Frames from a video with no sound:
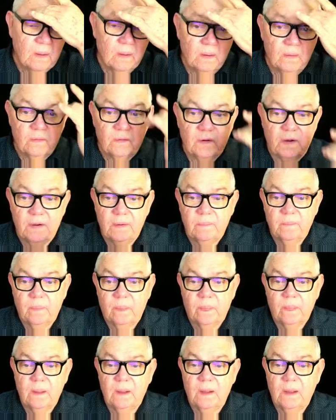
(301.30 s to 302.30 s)
So
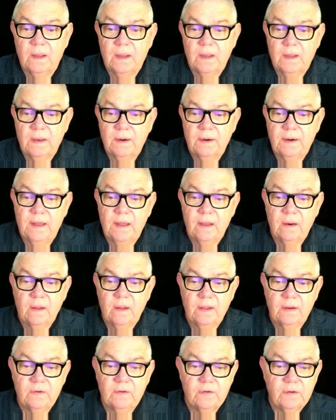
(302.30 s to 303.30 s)
now
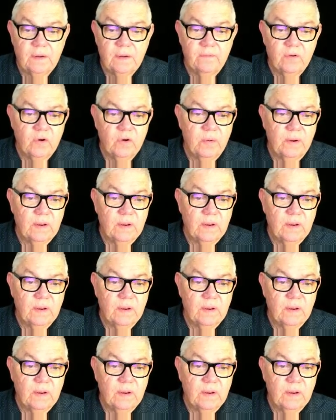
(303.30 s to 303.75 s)
let's have a quick